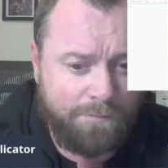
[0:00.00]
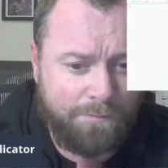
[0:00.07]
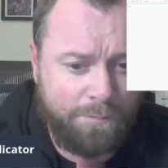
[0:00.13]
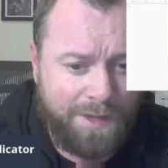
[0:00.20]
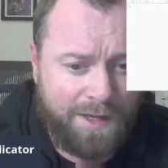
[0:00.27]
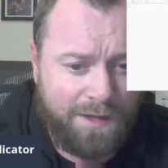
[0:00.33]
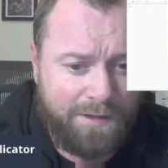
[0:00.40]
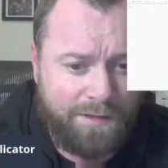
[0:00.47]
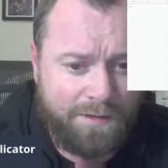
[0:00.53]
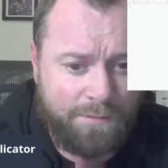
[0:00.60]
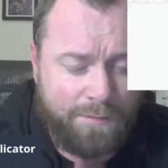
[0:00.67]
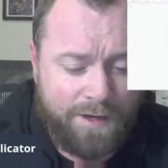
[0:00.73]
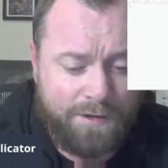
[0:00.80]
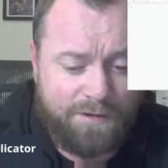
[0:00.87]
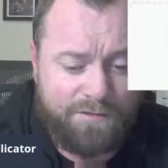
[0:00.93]
being the
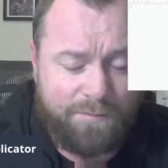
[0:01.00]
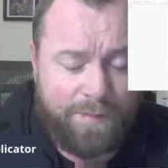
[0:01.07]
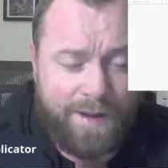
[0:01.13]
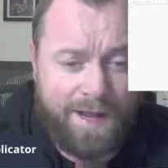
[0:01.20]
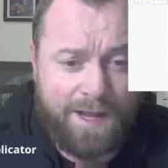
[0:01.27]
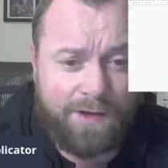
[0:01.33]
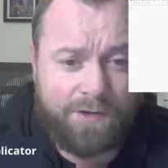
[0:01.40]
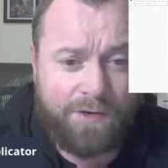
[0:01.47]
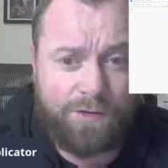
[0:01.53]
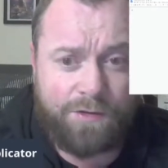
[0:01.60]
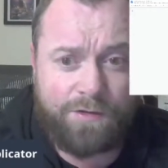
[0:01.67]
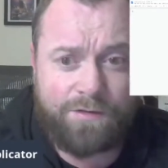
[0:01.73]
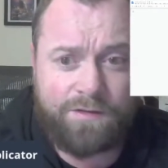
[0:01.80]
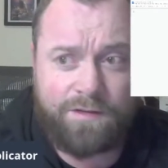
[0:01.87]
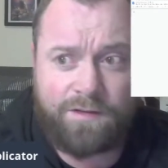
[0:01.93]
bearer of bad
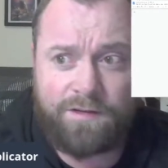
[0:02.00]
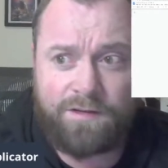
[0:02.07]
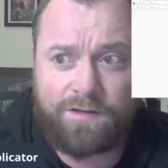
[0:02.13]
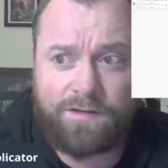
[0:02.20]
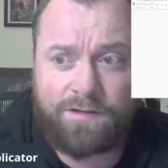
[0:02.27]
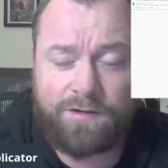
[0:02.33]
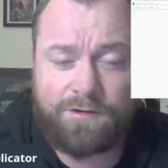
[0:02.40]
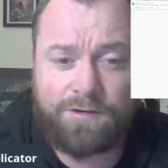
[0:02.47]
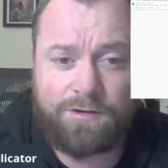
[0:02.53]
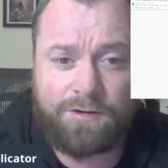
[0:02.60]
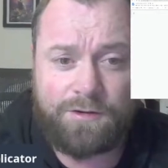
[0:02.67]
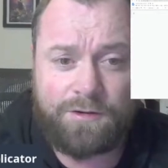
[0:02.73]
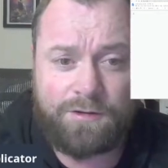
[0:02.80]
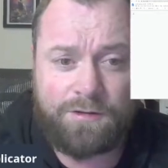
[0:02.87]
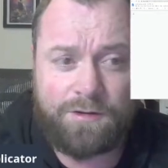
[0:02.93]
news is going
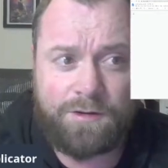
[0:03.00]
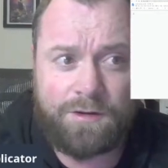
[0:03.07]
to